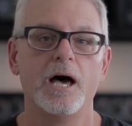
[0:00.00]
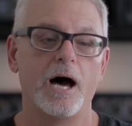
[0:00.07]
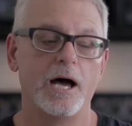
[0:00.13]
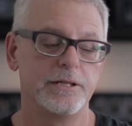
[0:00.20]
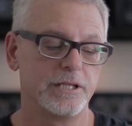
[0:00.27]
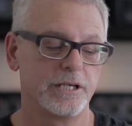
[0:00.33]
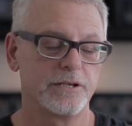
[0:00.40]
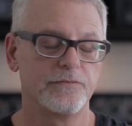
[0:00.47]

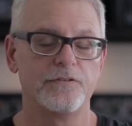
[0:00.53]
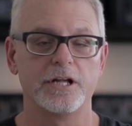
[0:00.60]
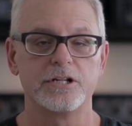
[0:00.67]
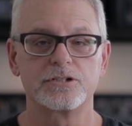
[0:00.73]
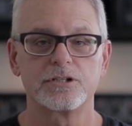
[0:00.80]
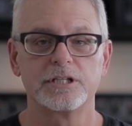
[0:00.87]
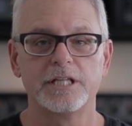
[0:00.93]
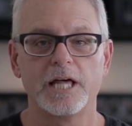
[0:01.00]
I think
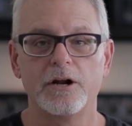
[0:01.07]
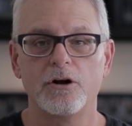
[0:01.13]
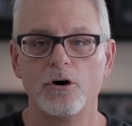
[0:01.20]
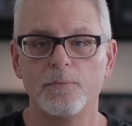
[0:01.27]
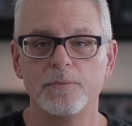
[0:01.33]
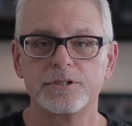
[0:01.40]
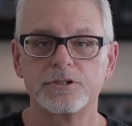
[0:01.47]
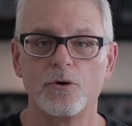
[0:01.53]
eventually that
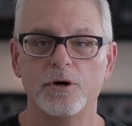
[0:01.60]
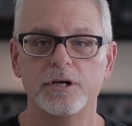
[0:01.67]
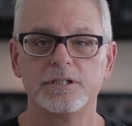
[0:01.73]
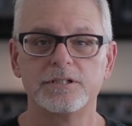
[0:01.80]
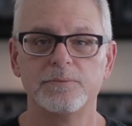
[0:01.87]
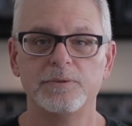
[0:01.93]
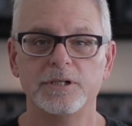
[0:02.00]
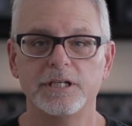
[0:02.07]
home is going
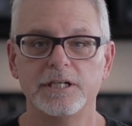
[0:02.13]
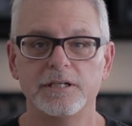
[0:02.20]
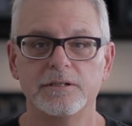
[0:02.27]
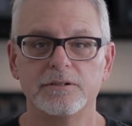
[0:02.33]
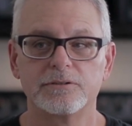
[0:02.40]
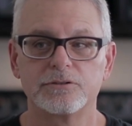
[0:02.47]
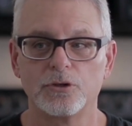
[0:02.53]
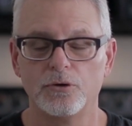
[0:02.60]
to
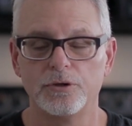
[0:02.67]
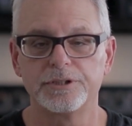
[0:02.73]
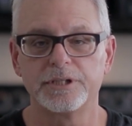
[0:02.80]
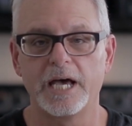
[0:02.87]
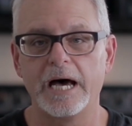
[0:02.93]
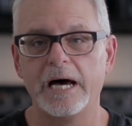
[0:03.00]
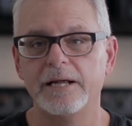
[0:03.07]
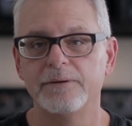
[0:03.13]
be sold
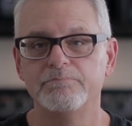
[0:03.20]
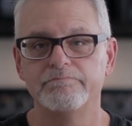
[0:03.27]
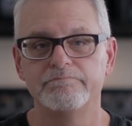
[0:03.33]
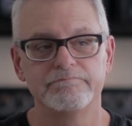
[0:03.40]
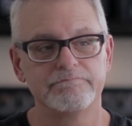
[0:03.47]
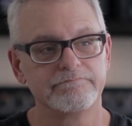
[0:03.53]
at